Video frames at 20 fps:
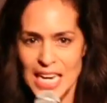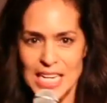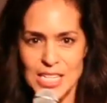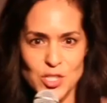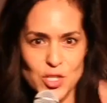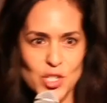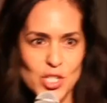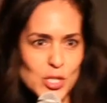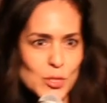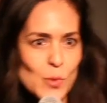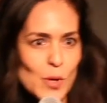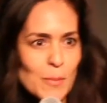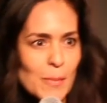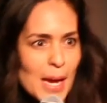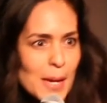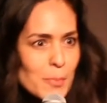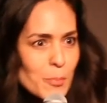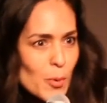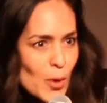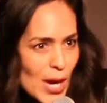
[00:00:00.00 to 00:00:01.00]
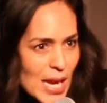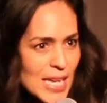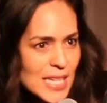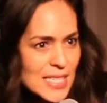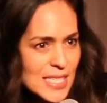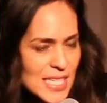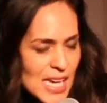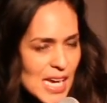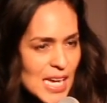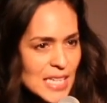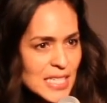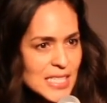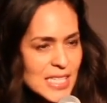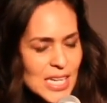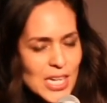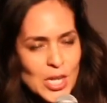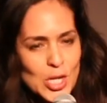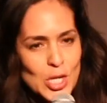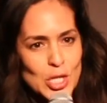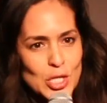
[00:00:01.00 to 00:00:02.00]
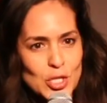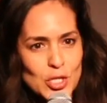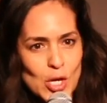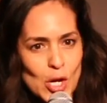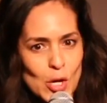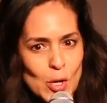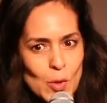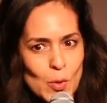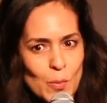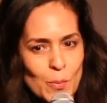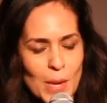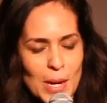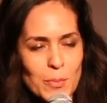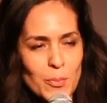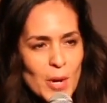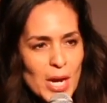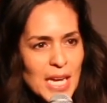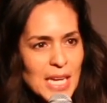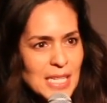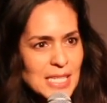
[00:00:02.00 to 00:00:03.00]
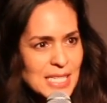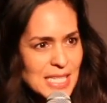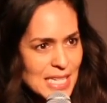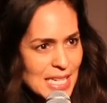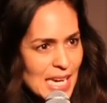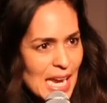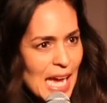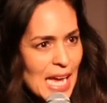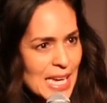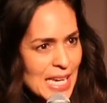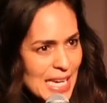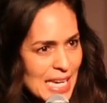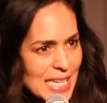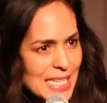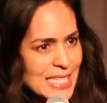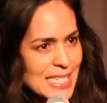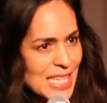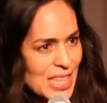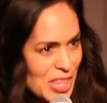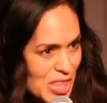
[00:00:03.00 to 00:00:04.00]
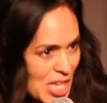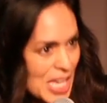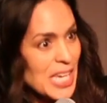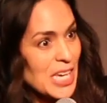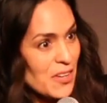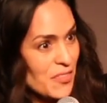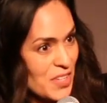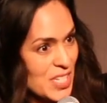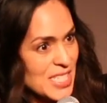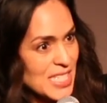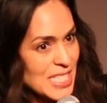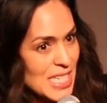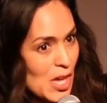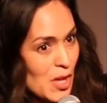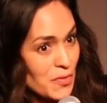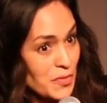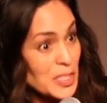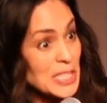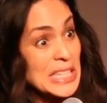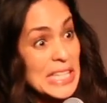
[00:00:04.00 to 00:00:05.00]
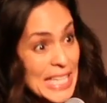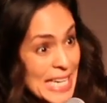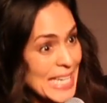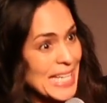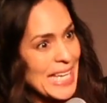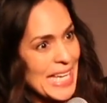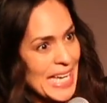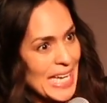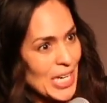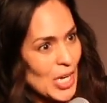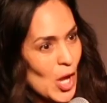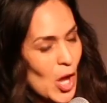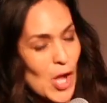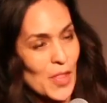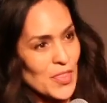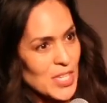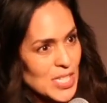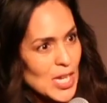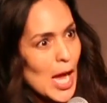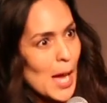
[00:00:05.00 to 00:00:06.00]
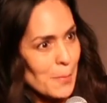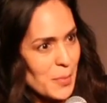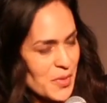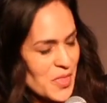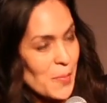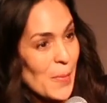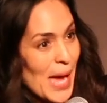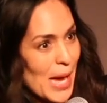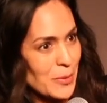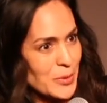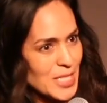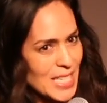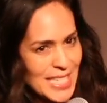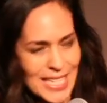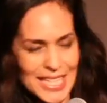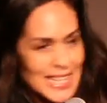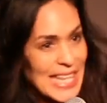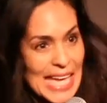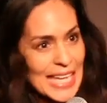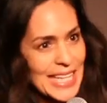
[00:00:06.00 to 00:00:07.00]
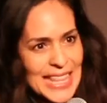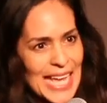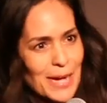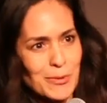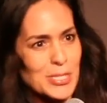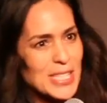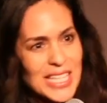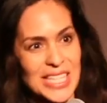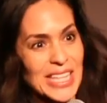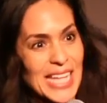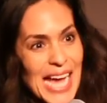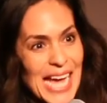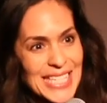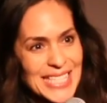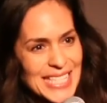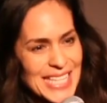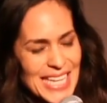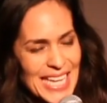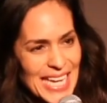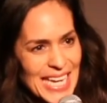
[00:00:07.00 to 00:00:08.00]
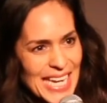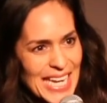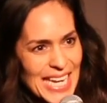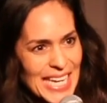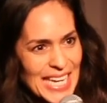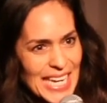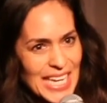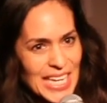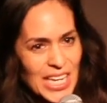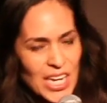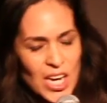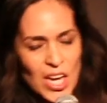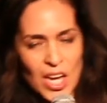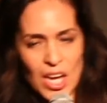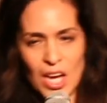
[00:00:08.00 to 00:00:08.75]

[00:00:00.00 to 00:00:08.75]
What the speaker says: It's just what my brain does. So my brain did not need to think of itself leaking on the top of the mountain. Like that was the last thing it needed.